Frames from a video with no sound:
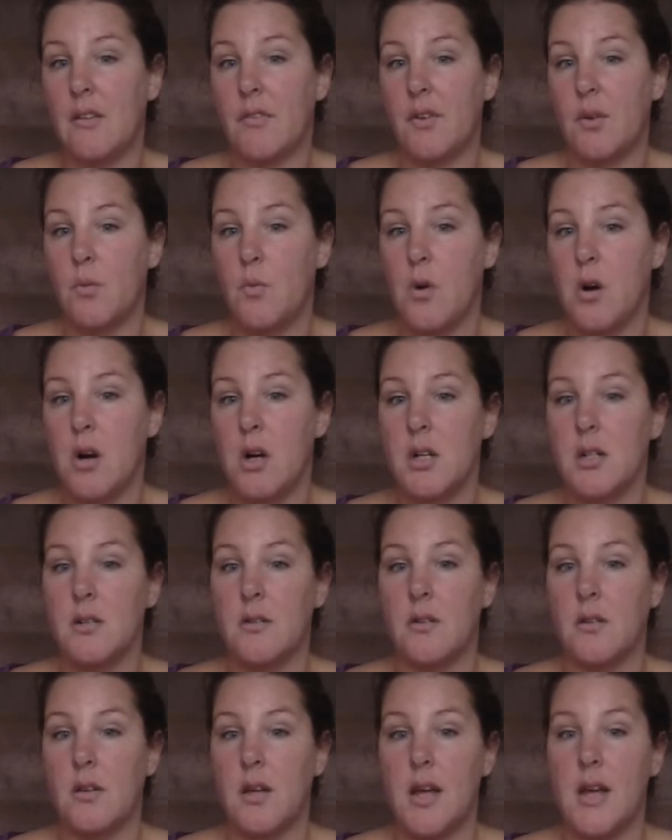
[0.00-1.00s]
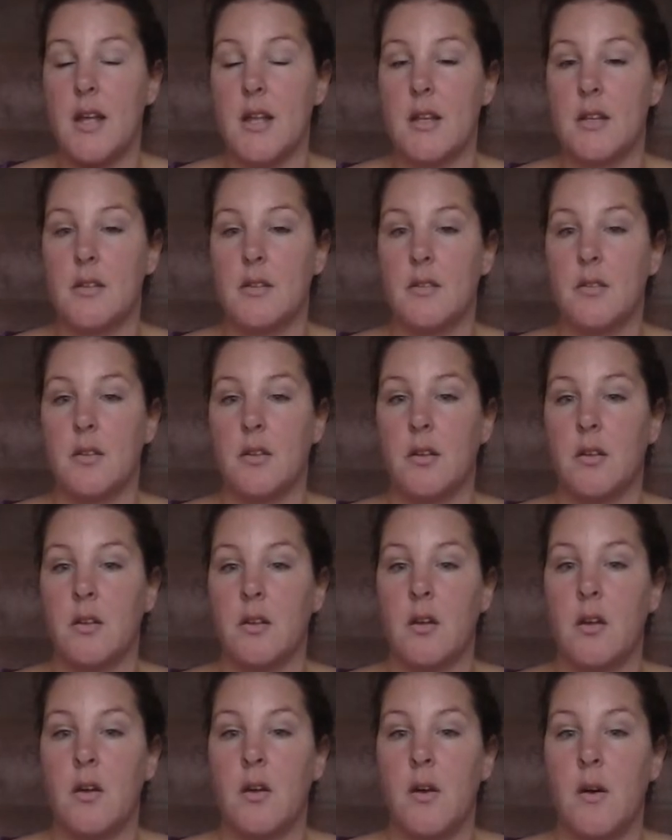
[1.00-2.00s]
if you want, and
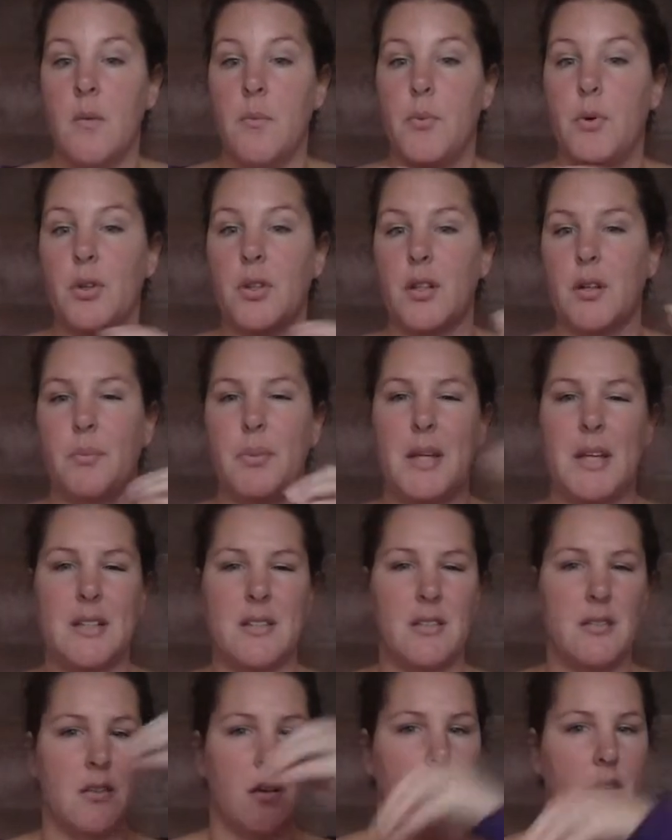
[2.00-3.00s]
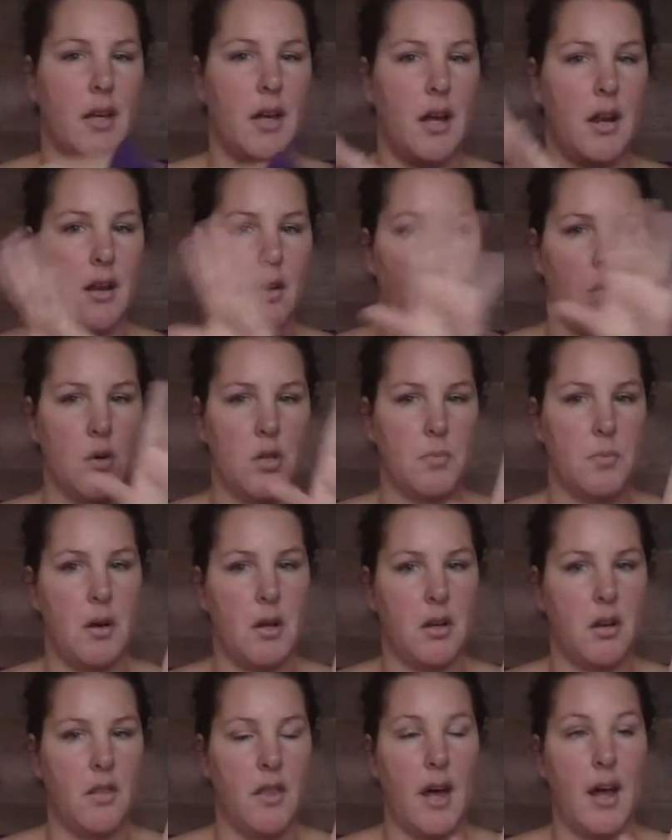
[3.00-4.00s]
put little pieces on that kind of
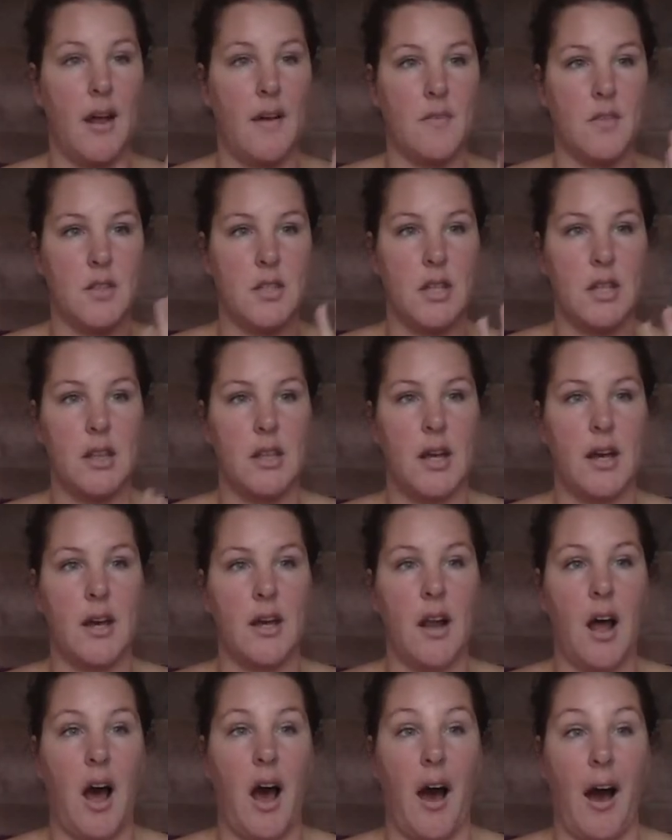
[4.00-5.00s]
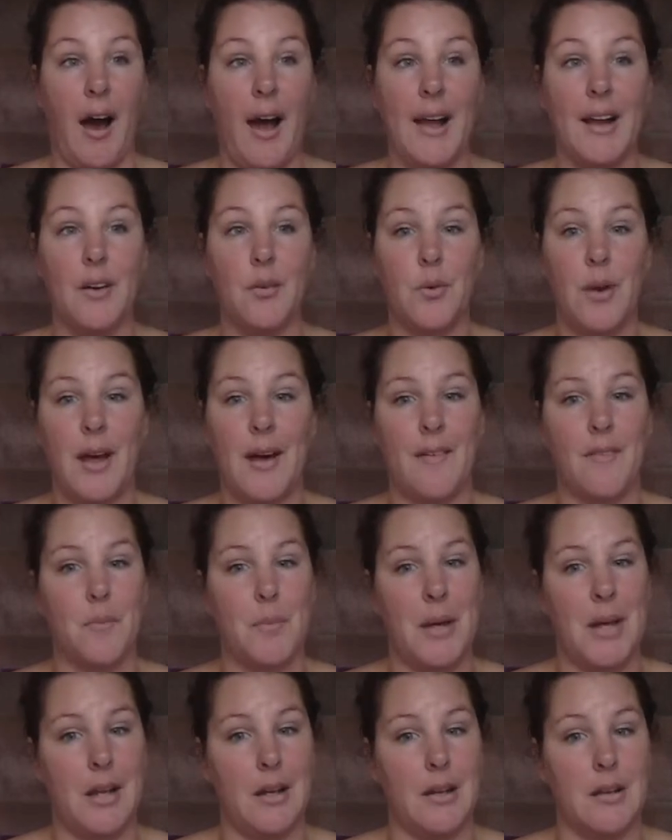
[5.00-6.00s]
correspond to that. I've seen that. I don't have
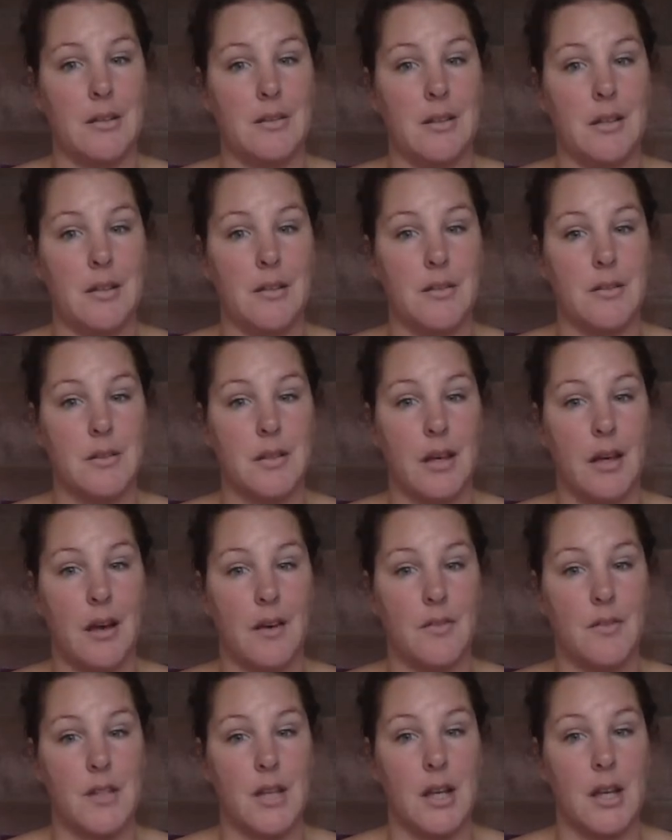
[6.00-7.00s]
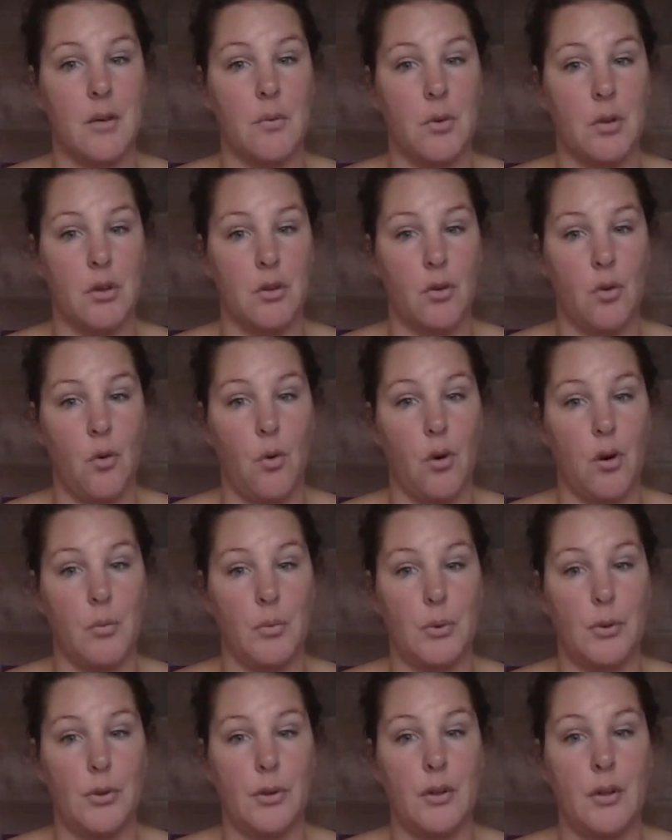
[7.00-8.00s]
painting skills, like I've said, it would look
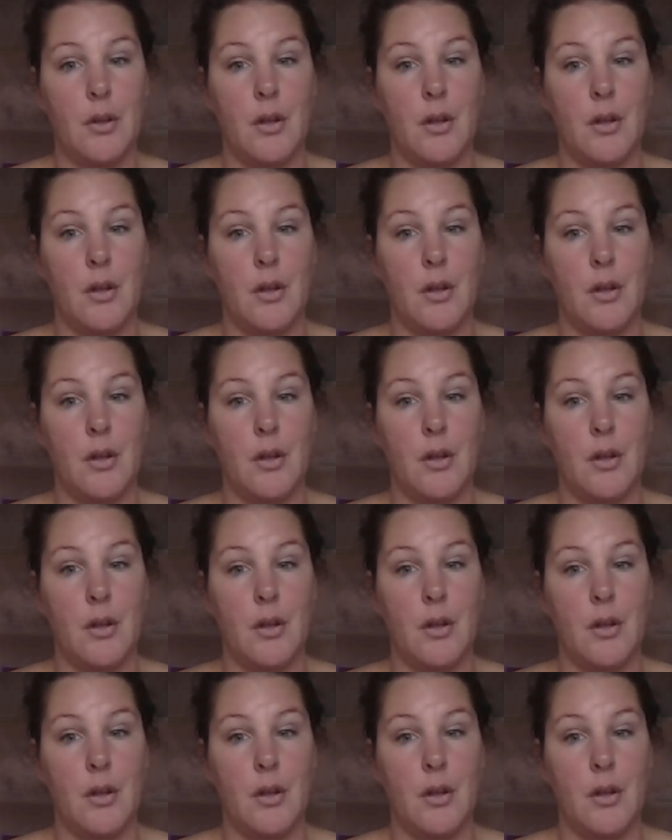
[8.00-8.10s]
horrible.